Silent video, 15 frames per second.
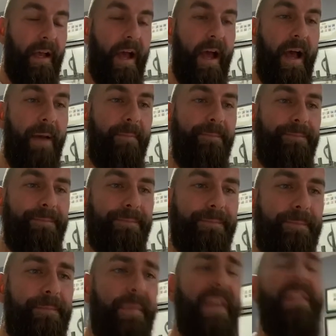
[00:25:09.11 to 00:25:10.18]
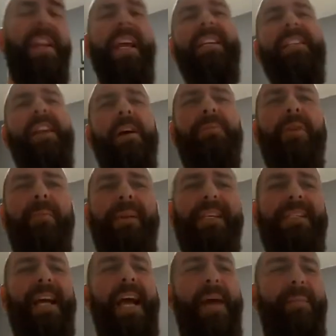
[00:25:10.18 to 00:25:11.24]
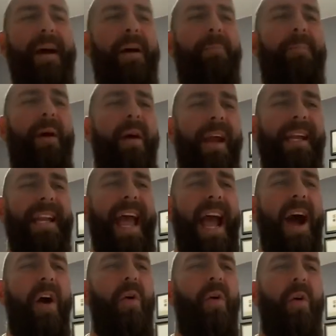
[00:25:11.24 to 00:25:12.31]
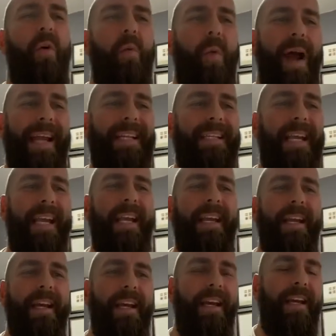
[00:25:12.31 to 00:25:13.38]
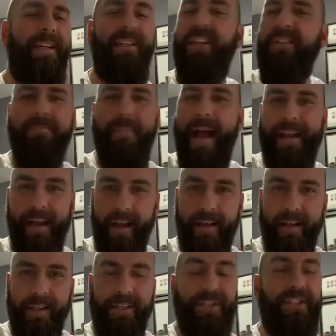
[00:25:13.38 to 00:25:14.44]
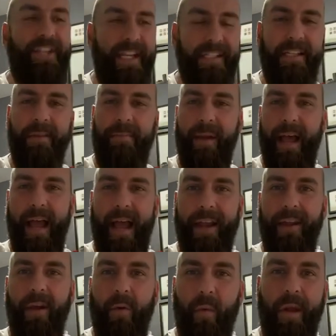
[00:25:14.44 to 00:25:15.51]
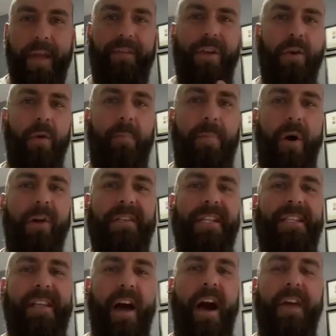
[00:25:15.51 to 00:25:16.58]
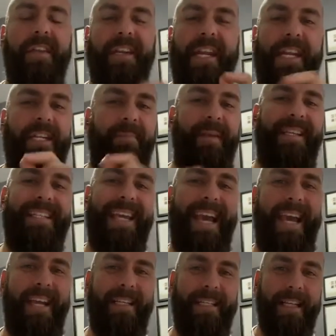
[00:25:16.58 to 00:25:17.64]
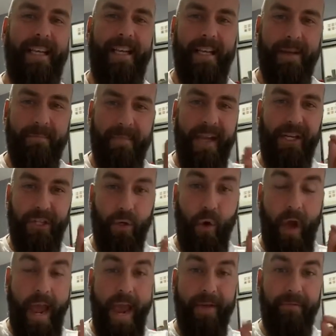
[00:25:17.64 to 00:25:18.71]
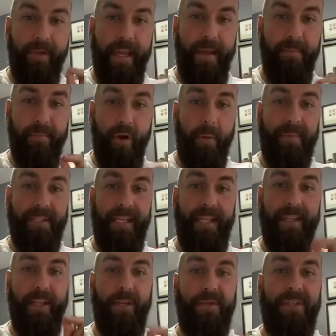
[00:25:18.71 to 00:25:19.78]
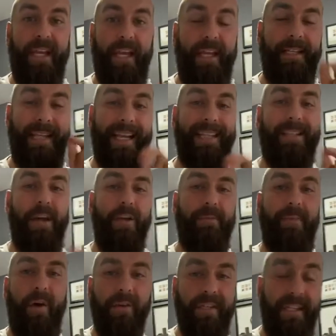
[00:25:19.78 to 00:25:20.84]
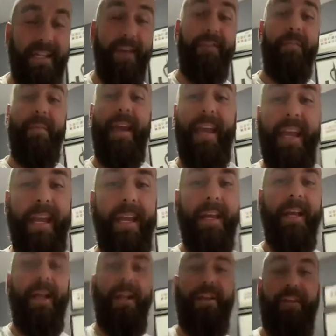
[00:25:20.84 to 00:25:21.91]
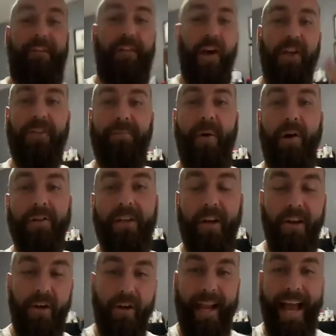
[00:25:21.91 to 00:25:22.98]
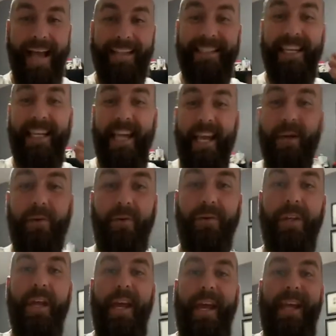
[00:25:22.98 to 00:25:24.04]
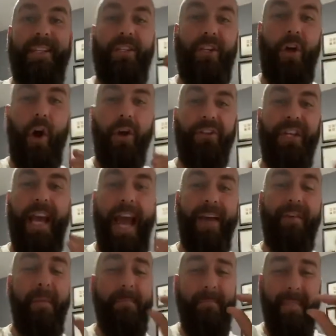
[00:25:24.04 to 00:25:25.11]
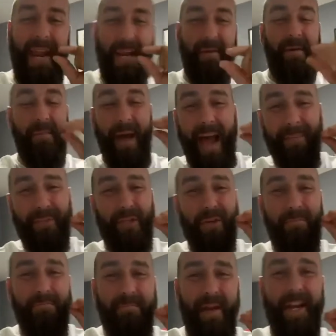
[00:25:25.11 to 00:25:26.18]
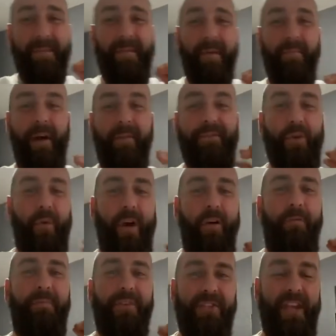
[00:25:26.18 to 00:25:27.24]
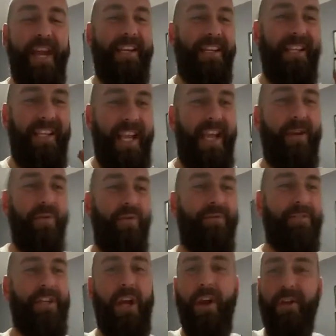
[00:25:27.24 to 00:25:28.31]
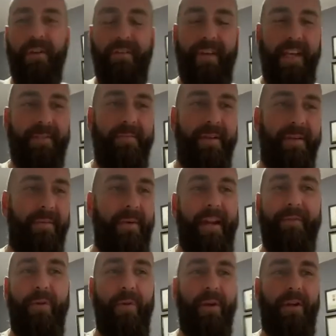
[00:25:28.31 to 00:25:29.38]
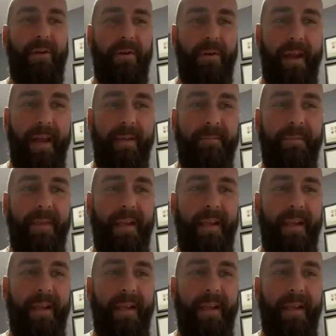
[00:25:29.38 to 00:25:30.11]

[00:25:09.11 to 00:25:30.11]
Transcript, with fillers: Um, and the next thing I'd probably say about buying now or waiting doesn't matter. Stick to the plan. Whatever your boxes are that need to be ticked, make sure every property that you see ticks those boxes. Now, for me, the first box I look at is the yield. It's got to have a minimum, absolute minimum of 12% yield, return on investment, whatever you want to call it.